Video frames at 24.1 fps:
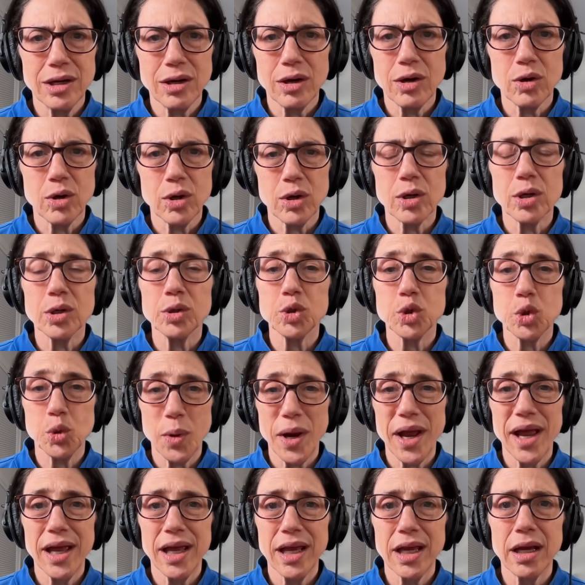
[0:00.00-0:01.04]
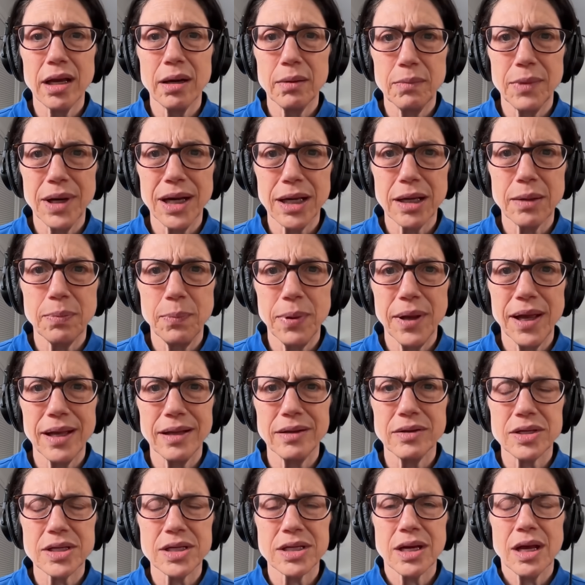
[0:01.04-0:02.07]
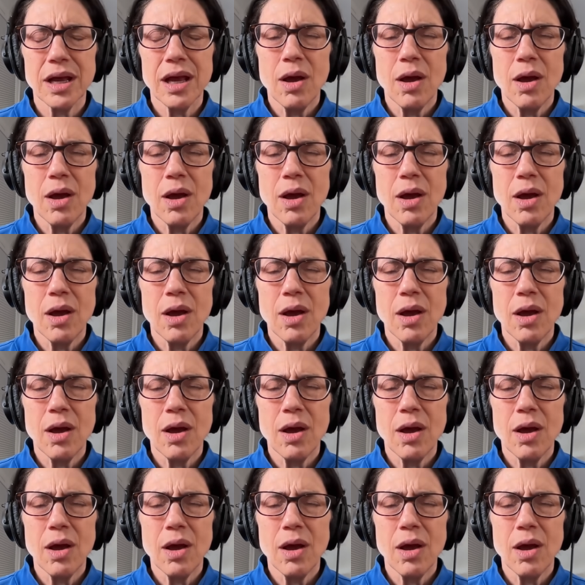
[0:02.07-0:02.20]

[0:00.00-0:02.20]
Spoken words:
a call to hang Mike Pence.